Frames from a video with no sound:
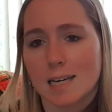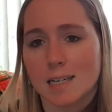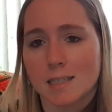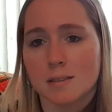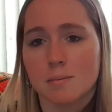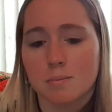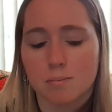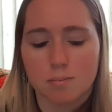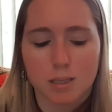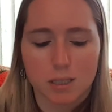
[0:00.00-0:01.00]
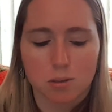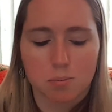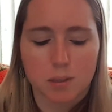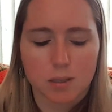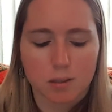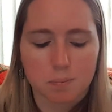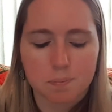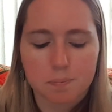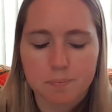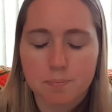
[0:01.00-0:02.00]
in my notebook.
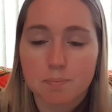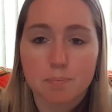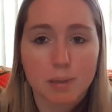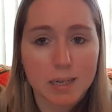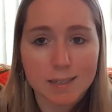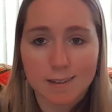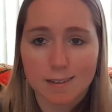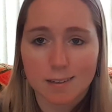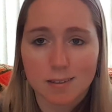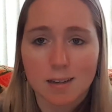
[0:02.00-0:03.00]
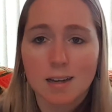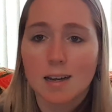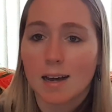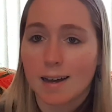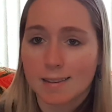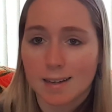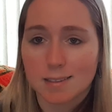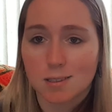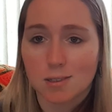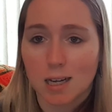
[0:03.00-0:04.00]
But I didn't. And
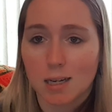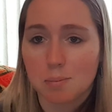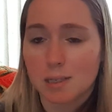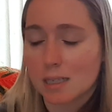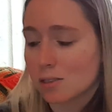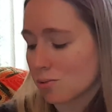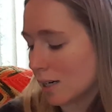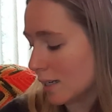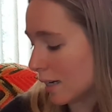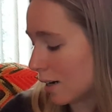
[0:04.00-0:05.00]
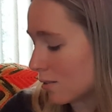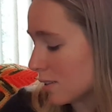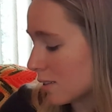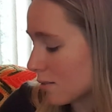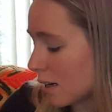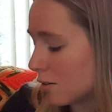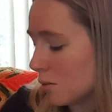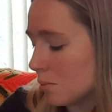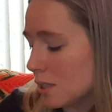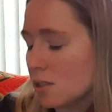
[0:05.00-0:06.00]
that's okay because right now it's
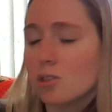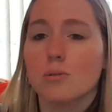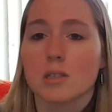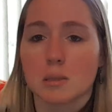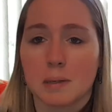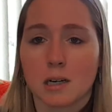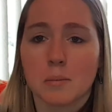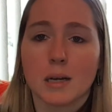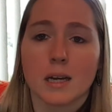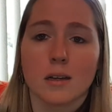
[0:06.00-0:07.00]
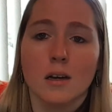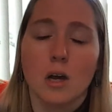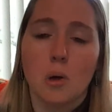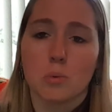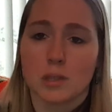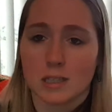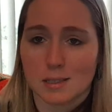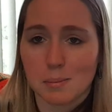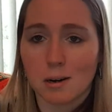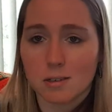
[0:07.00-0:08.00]
allowing me to experiment with a
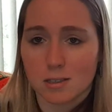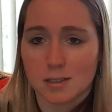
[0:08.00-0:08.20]
smaller